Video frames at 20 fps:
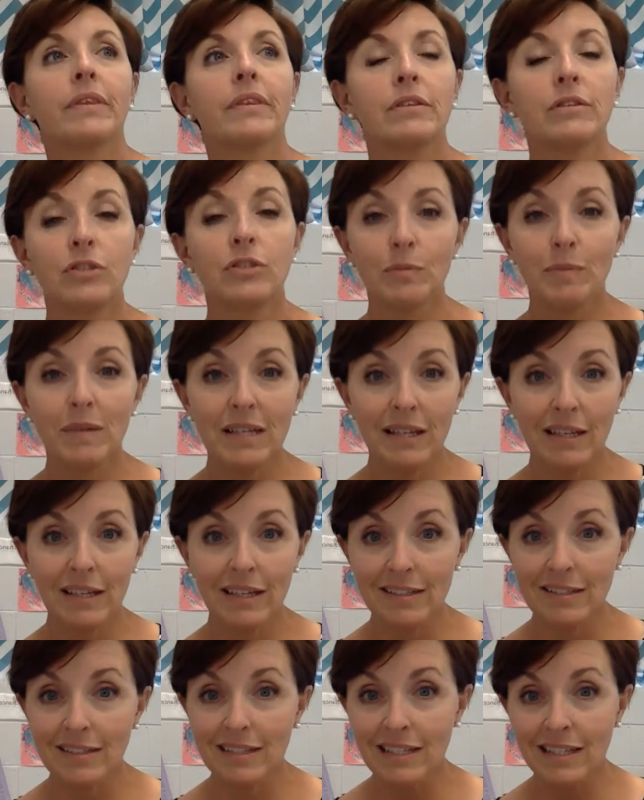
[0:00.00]
This should be
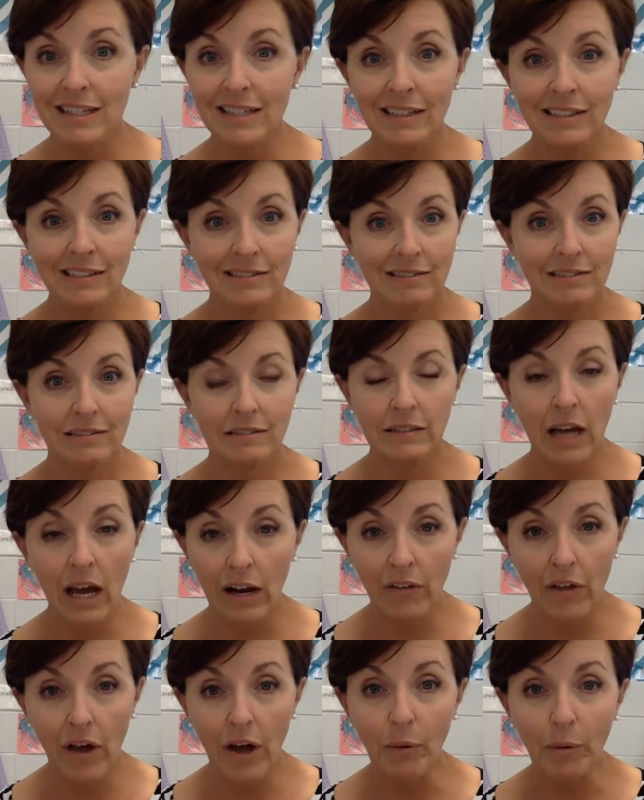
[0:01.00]
easy. Not
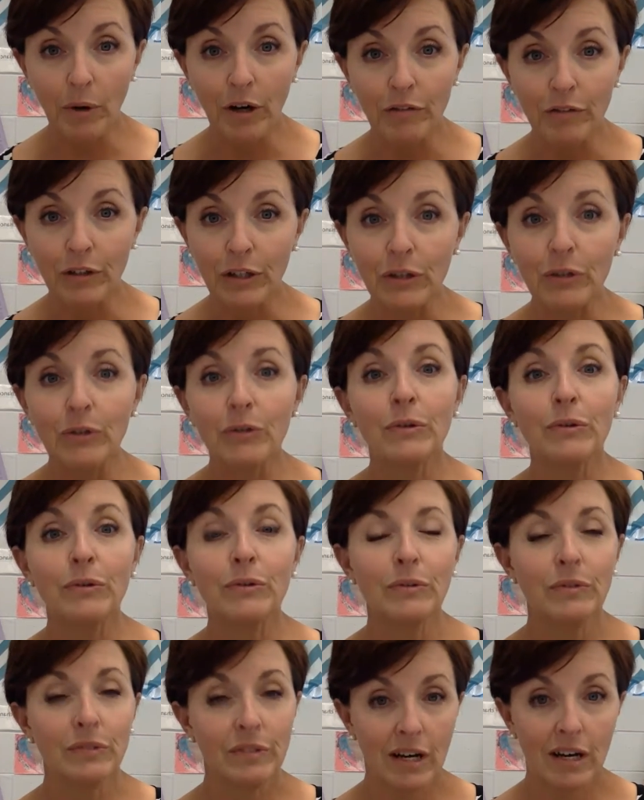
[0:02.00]
a lot of work for
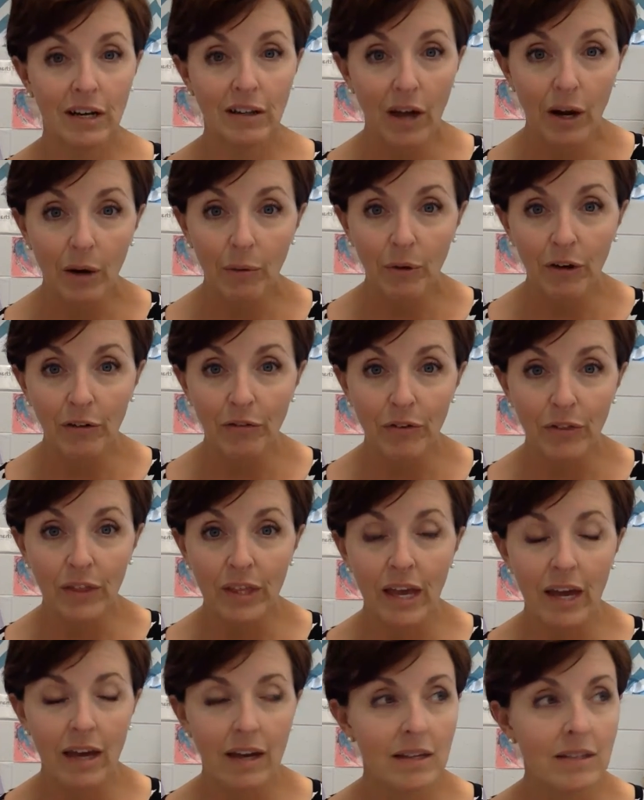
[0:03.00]
you, not a lot of work for the
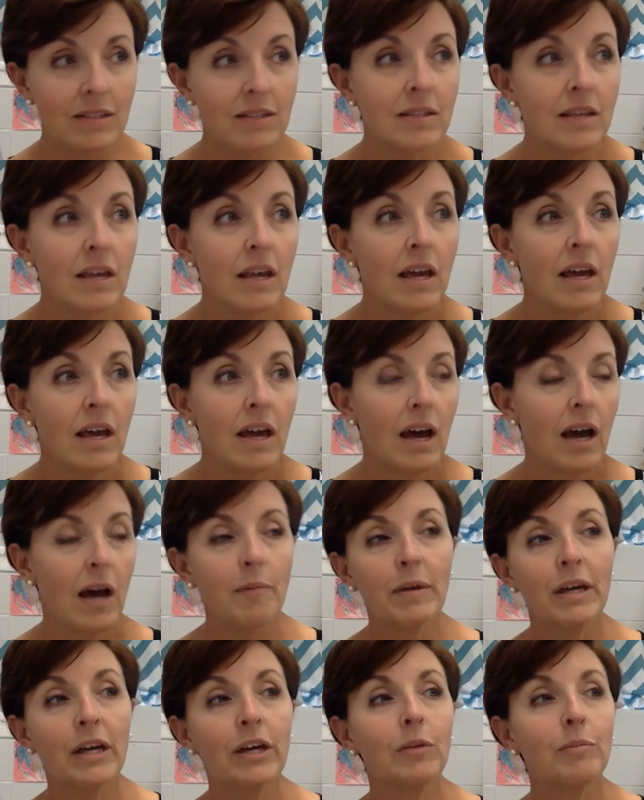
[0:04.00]
kids.
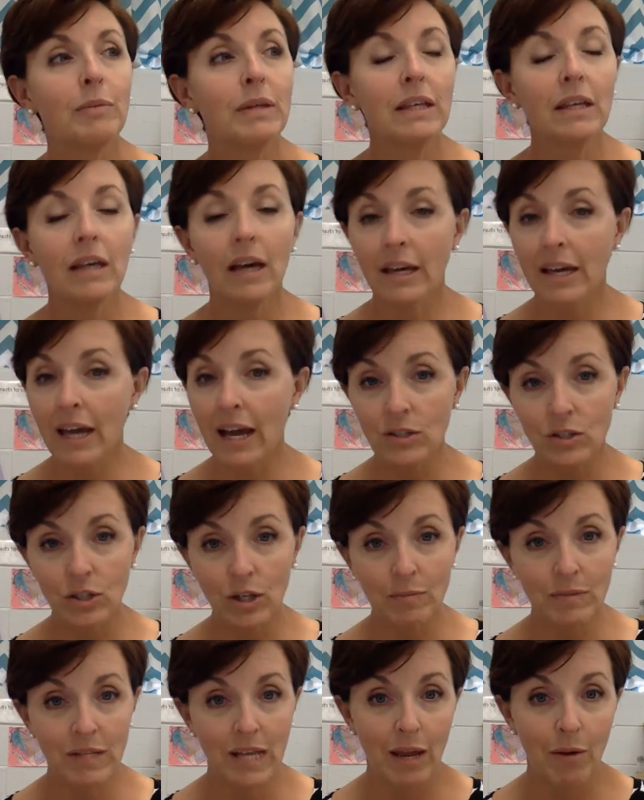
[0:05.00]
It could be a
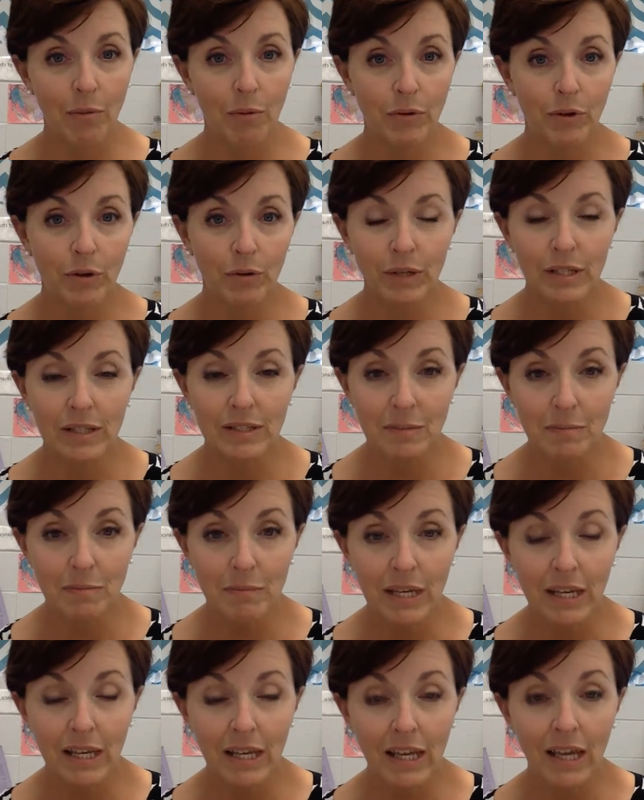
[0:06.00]
catch-up day where they're
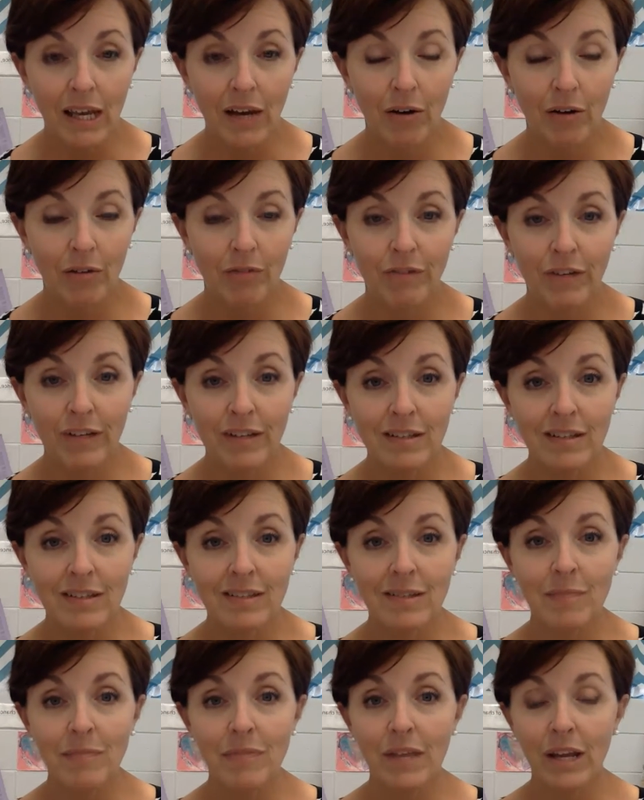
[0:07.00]
resubmitting or fixing
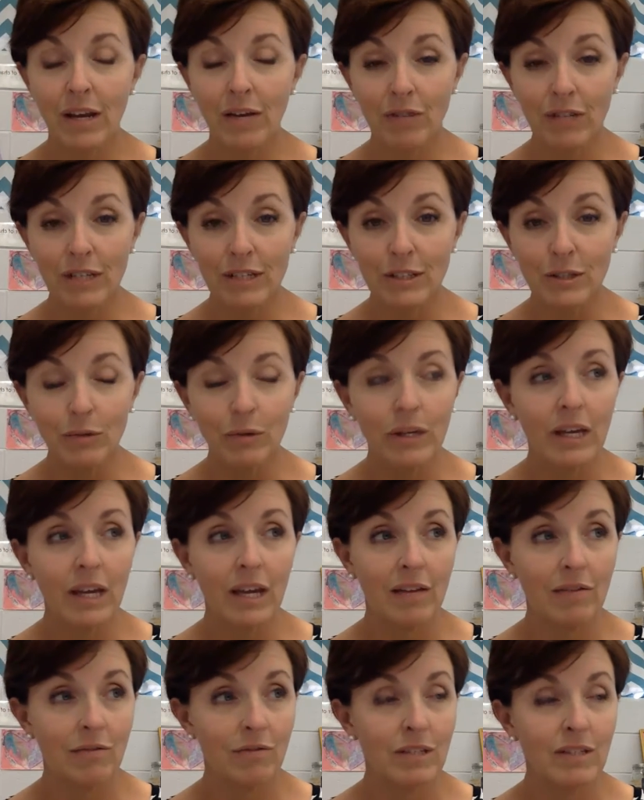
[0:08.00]
something and redoing
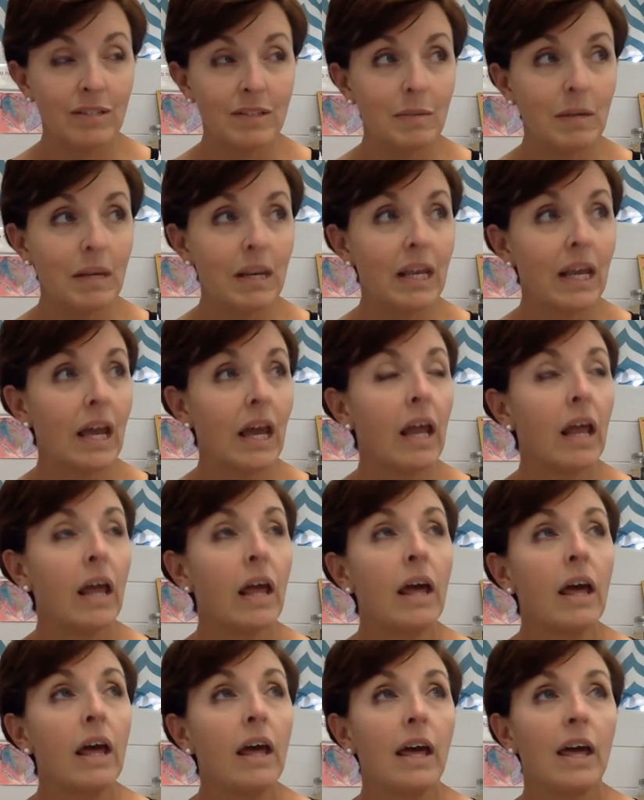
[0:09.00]
it and resubmitting it.
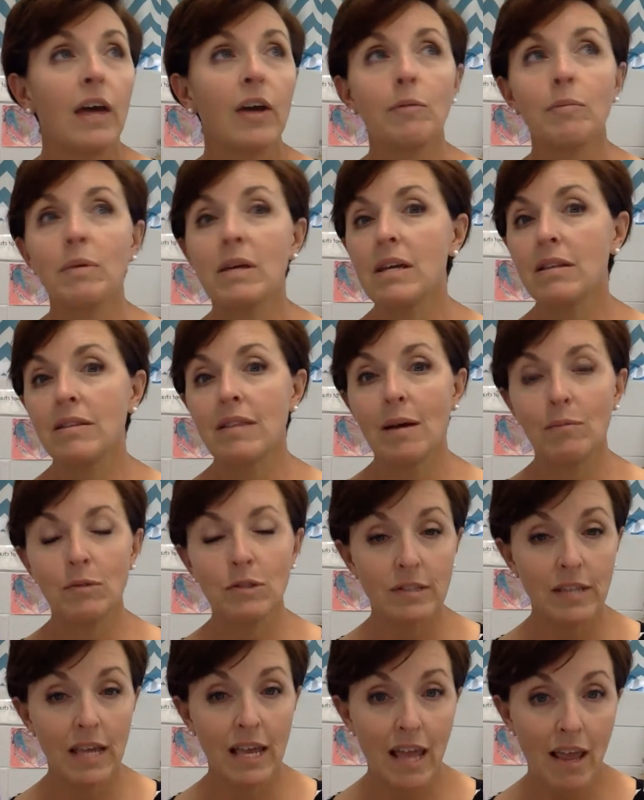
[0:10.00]
It could be them
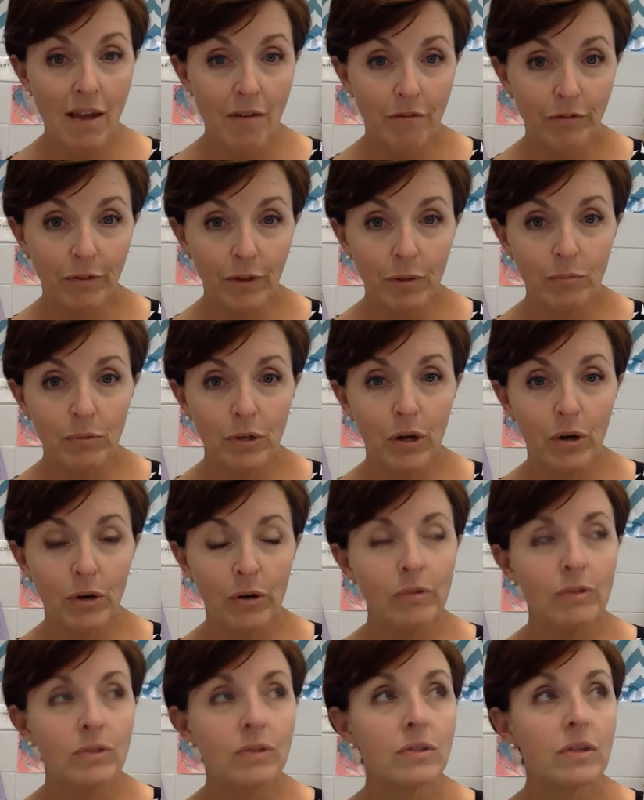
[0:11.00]
taking flip
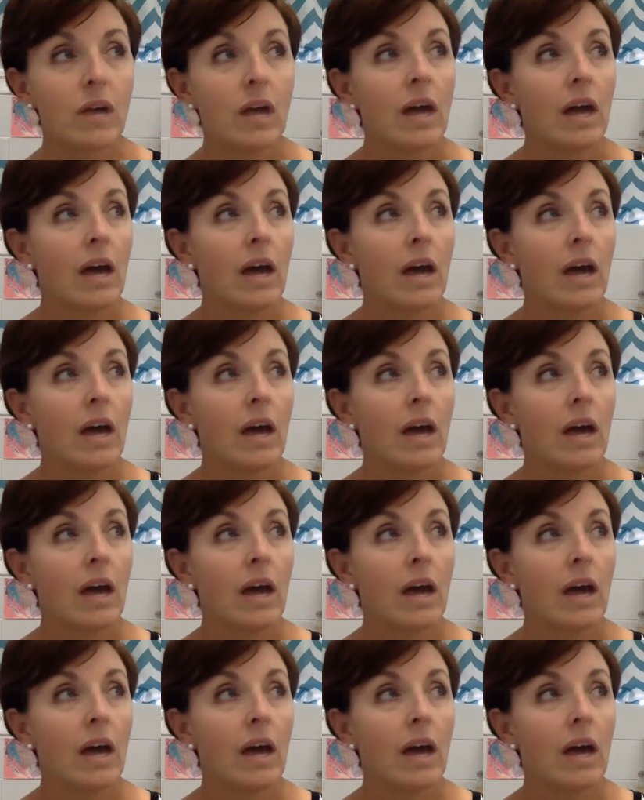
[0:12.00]
notes.